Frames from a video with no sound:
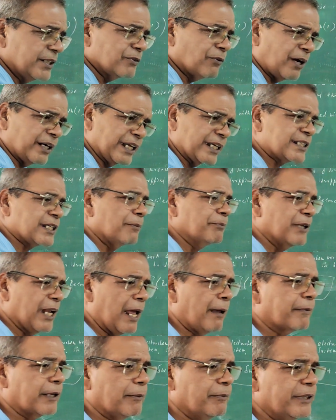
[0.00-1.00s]
is one
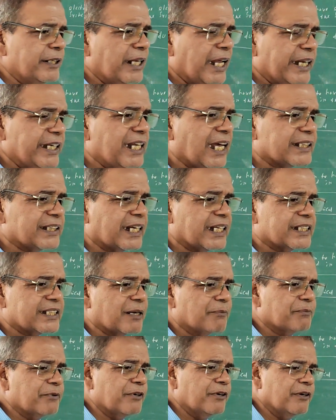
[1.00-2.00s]
example I have given. Any other
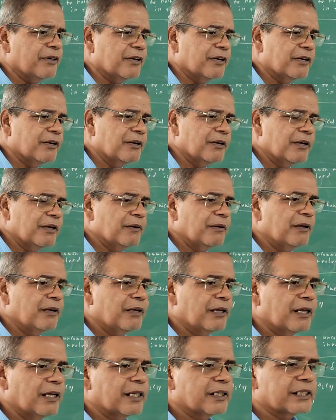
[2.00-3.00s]
example
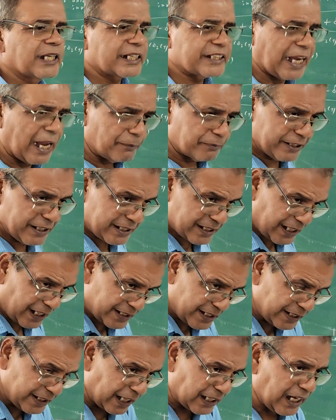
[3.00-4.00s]
that I have
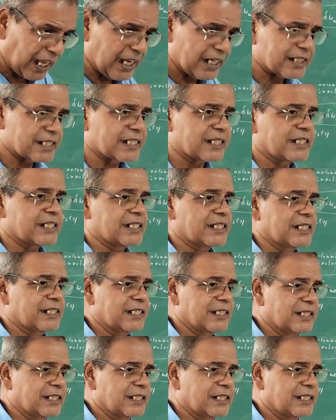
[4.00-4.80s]
discussed in the class?